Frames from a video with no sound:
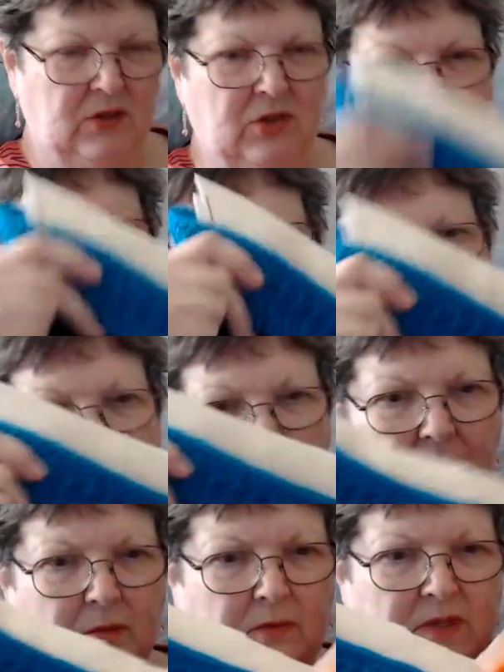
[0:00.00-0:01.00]
to,
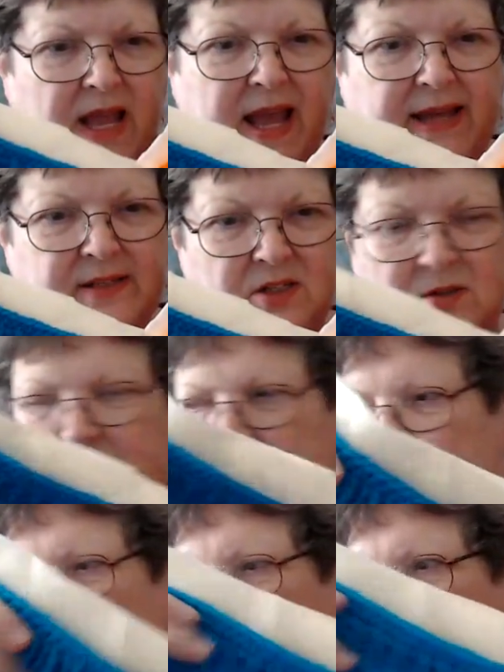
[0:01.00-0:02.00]
to add to the
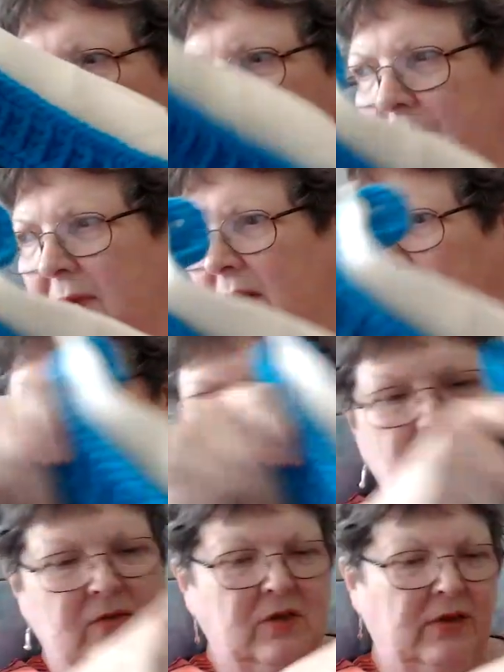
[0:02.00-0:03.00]
top.
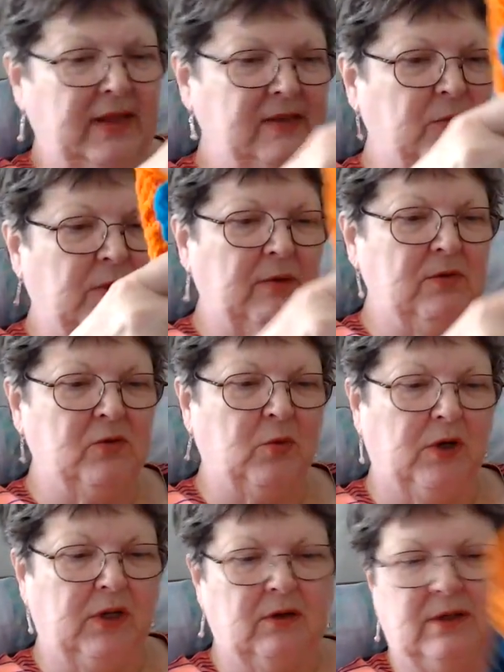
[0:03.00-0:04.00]
So that's what I was
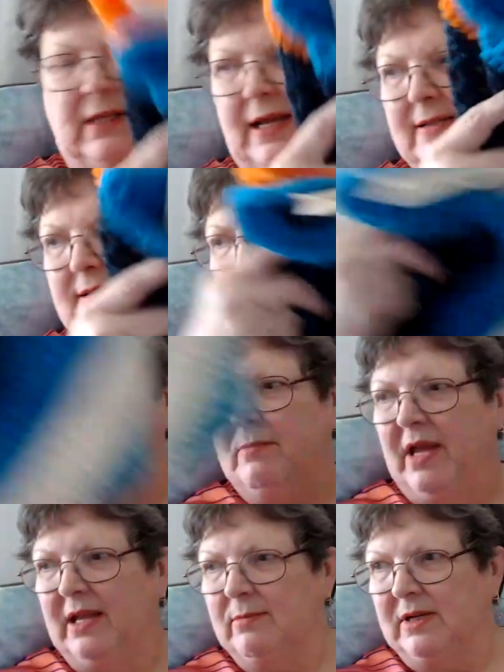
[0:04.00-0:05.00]
working on last night,
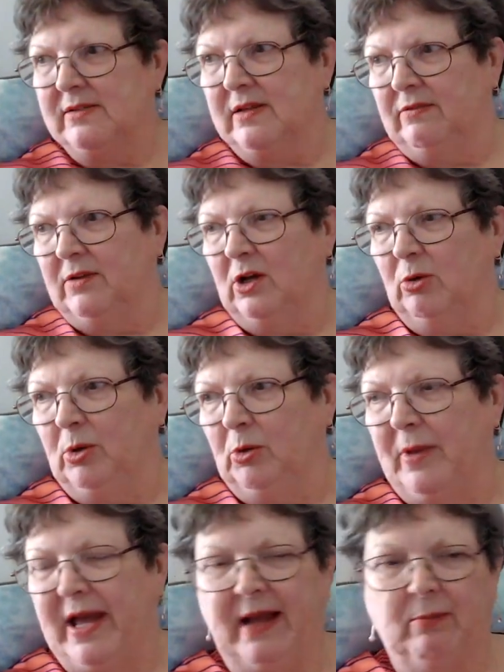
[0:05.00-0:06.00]
making myself a hobo
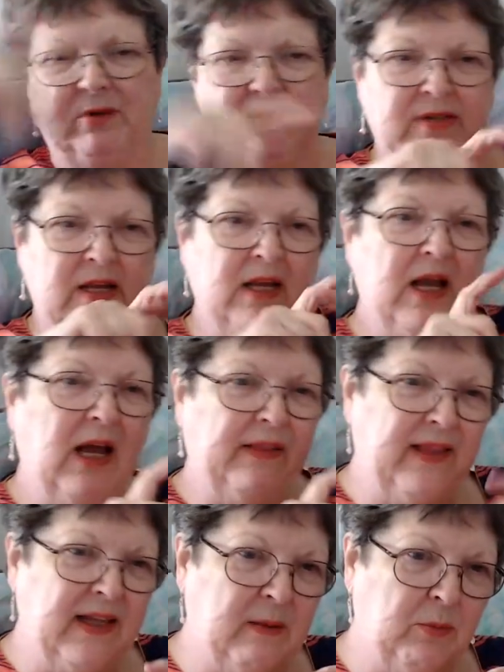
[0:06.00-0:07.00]
bag. Plus,
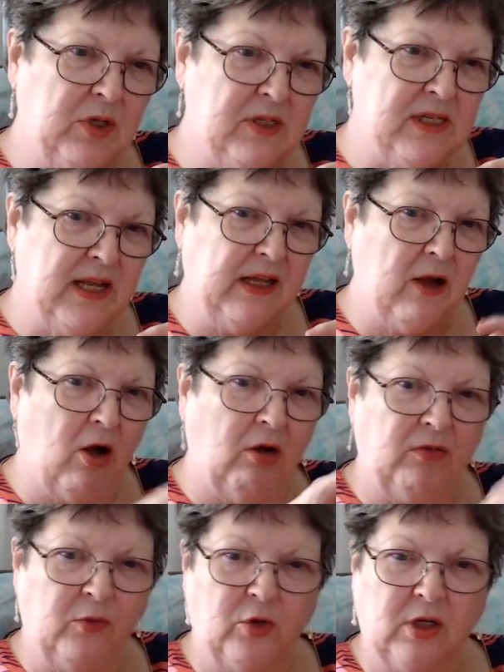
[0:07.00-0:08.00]
then I'm going to take
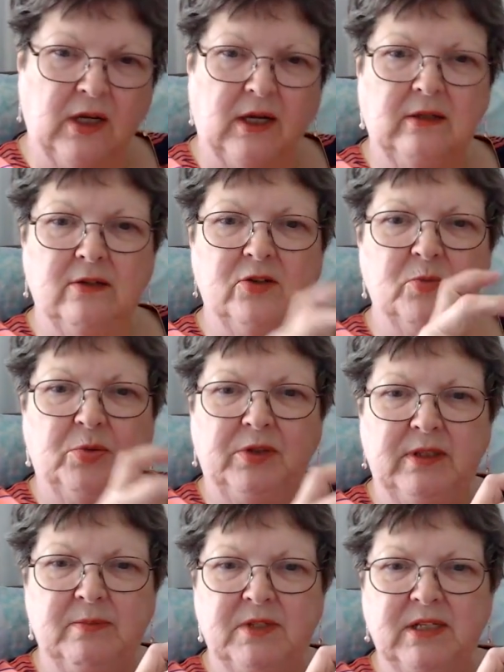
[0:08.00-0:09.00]
all four colors,
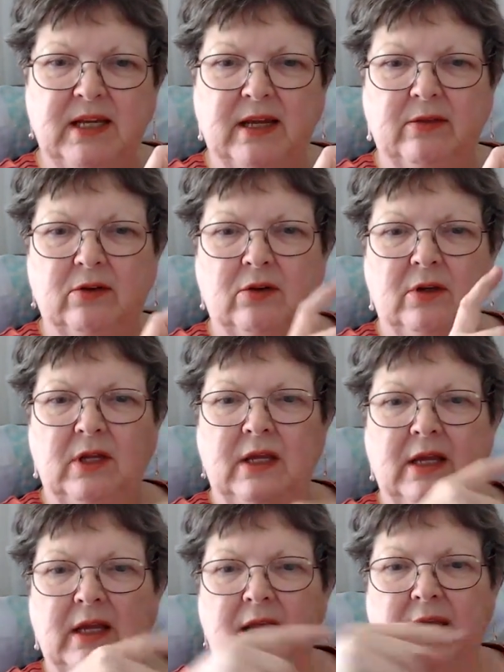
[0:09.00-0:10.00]
put them together,
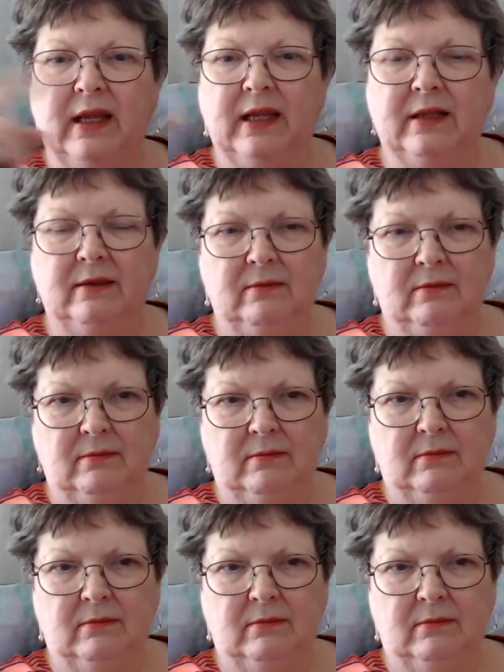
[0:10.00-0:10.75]
and